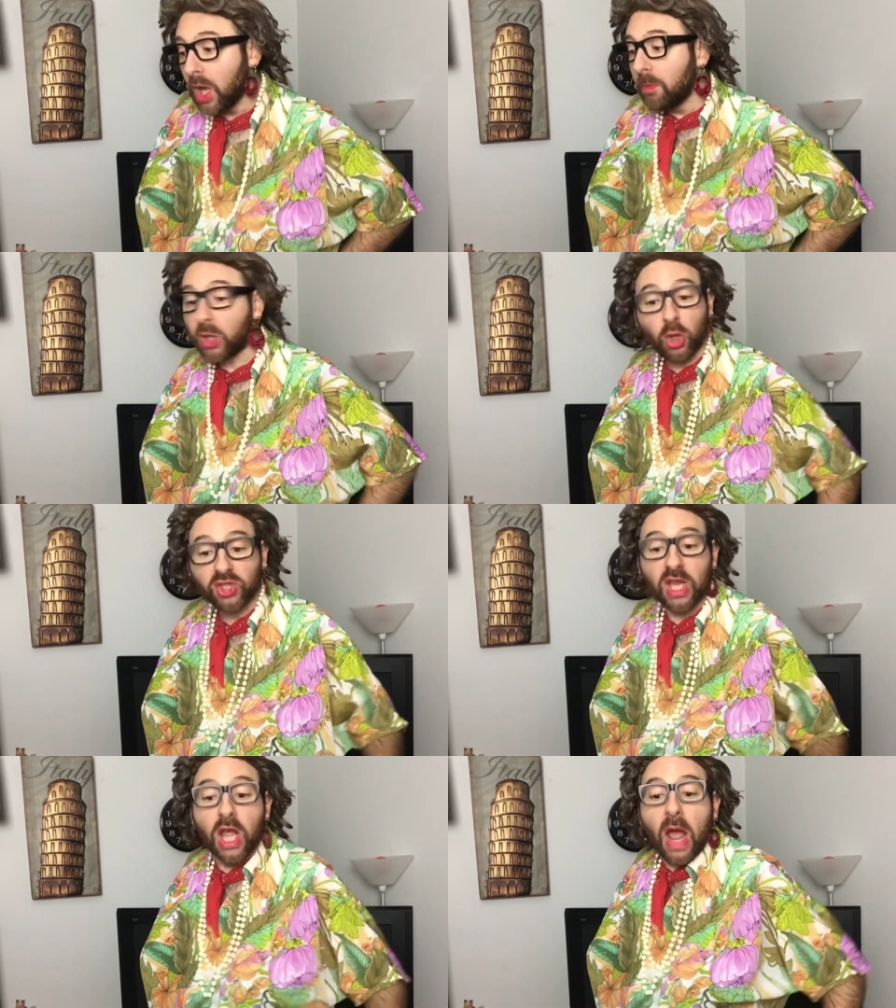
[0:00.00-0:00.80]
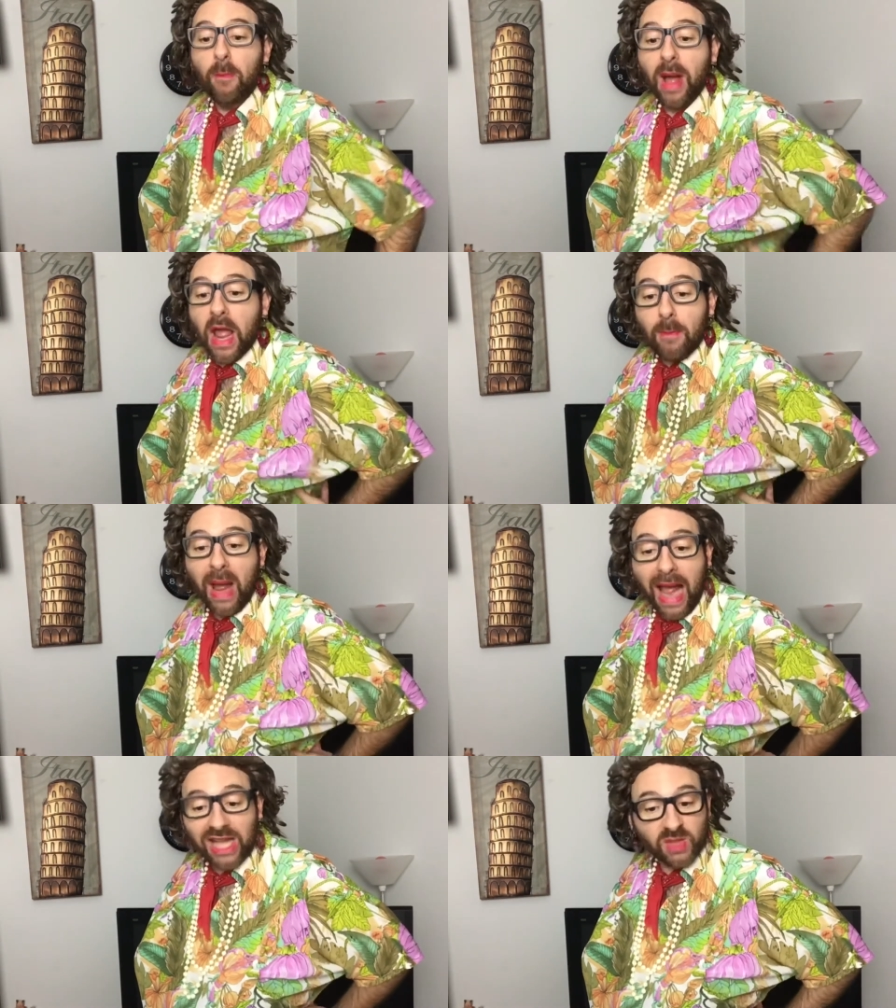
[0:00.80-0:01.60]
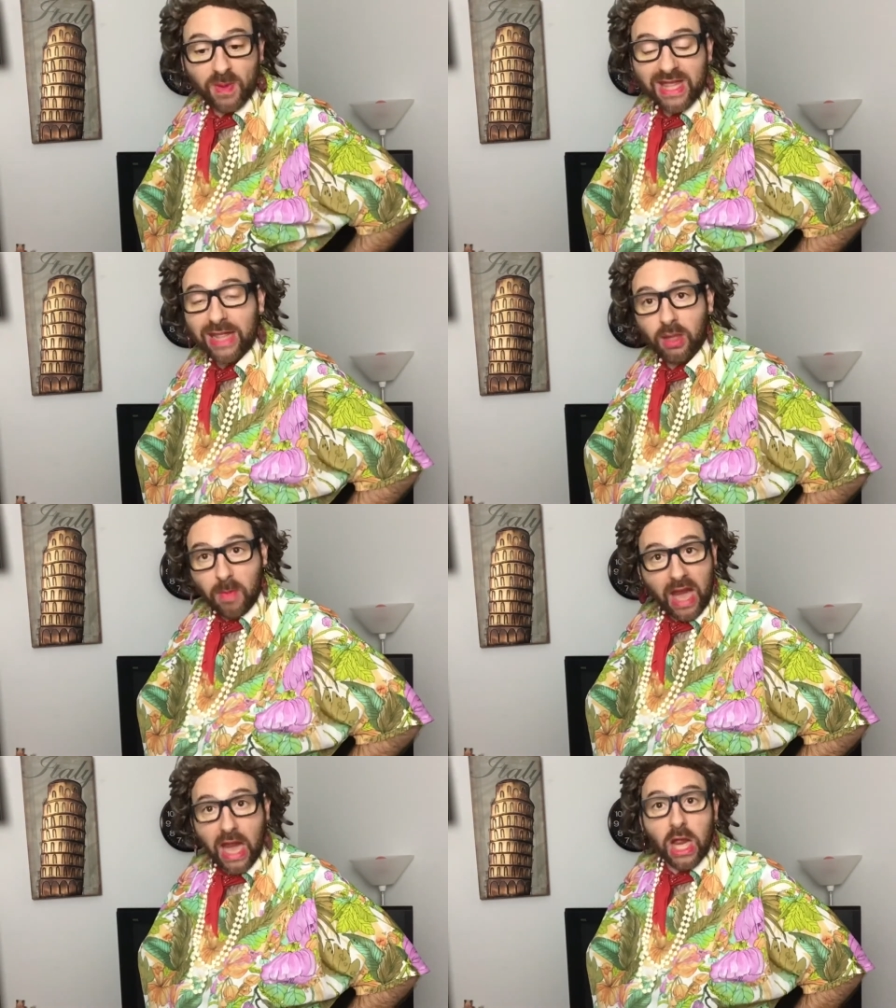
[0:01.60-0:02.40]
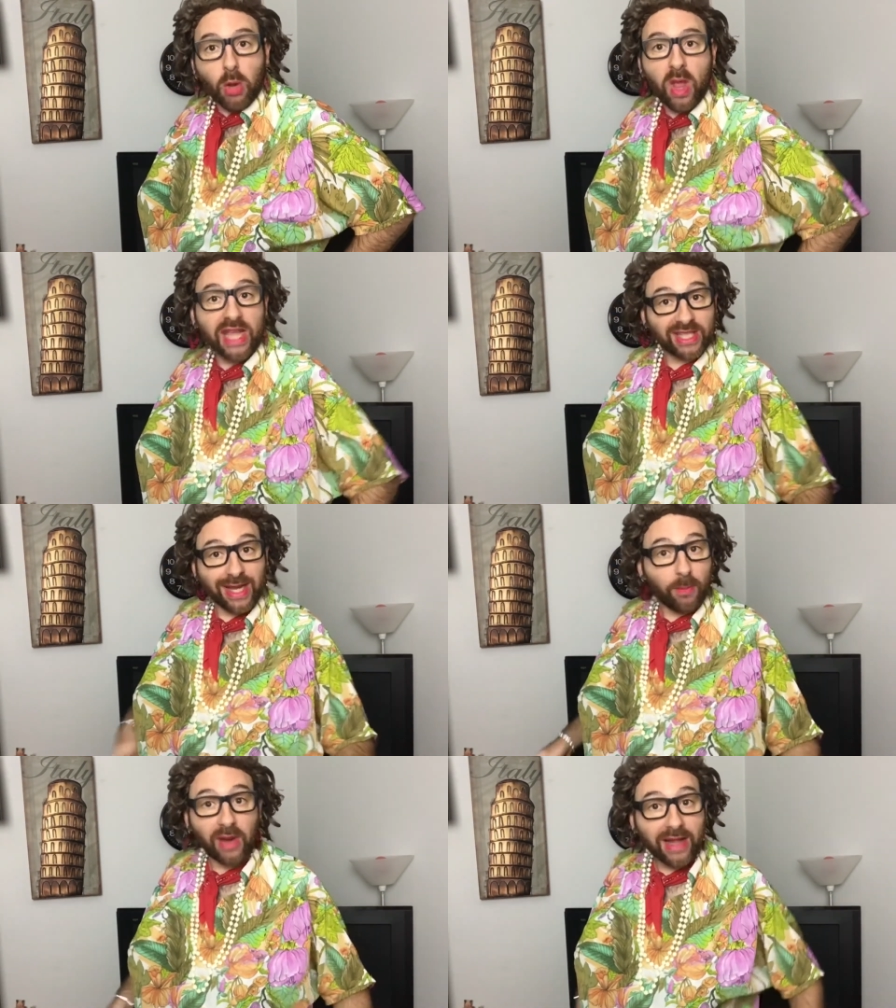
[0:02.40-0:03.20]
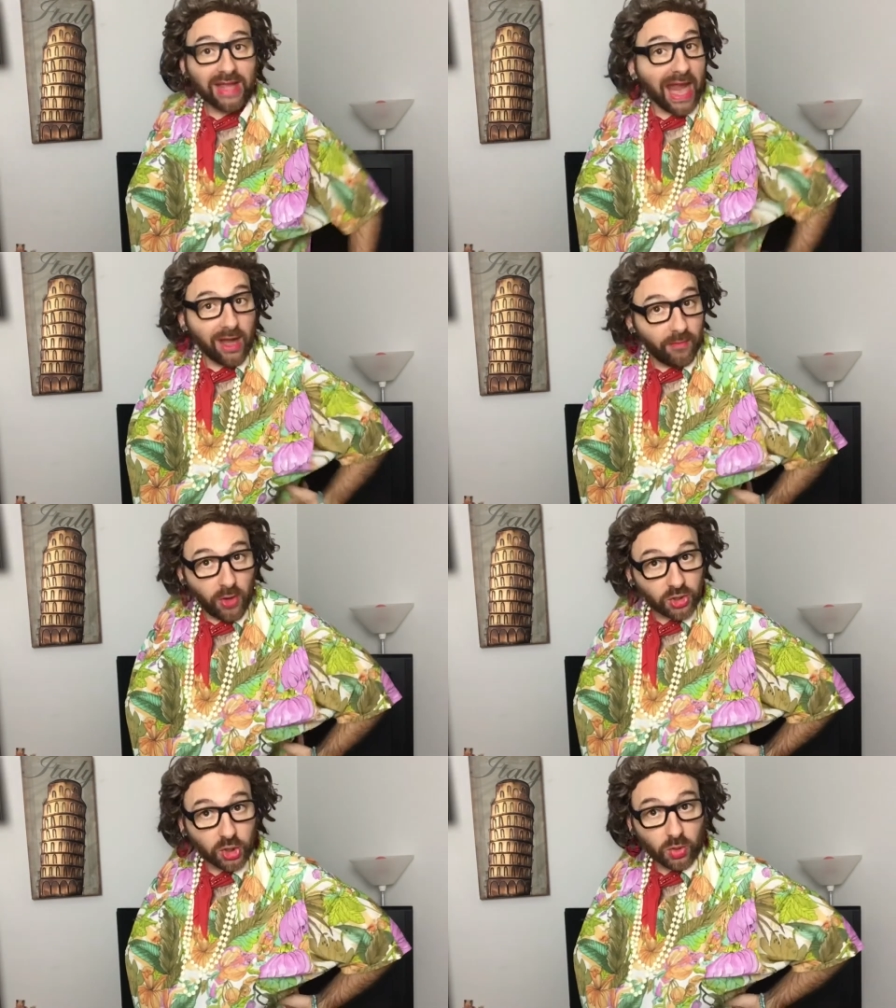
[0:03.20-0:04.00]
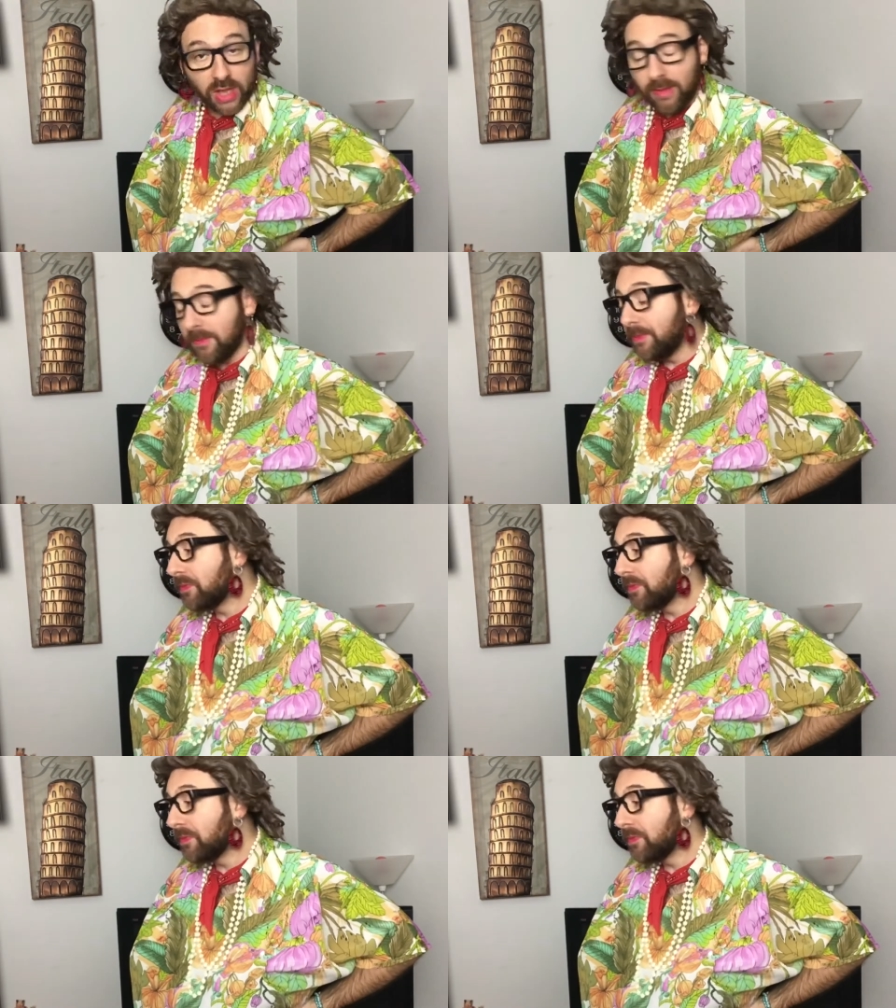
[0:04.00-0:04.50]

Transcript: because my, my husband and me, we celebrate the anniversary